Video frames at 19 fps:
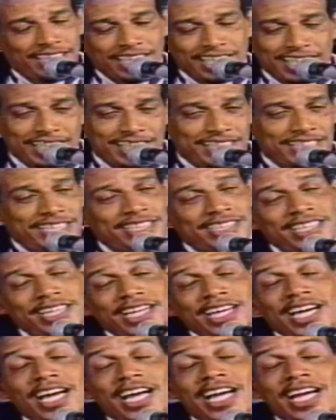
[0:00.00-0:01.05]
It is
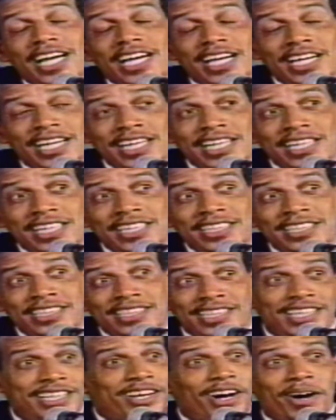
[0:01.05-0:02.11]

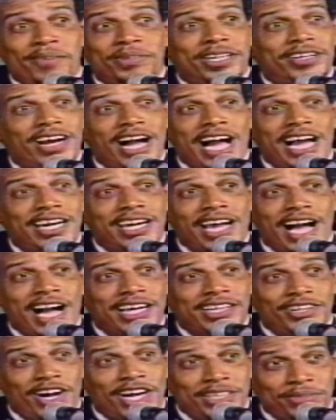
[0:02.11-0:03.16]
against the Copyright
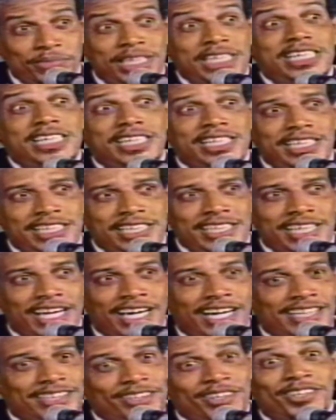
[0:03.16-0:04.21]
Act, not me.
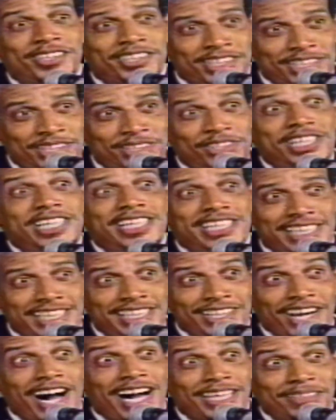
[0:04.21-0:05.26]
No,
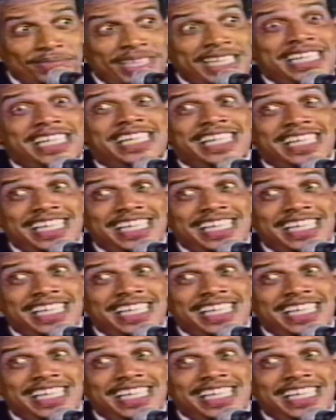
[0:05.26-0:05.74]
siree, not me.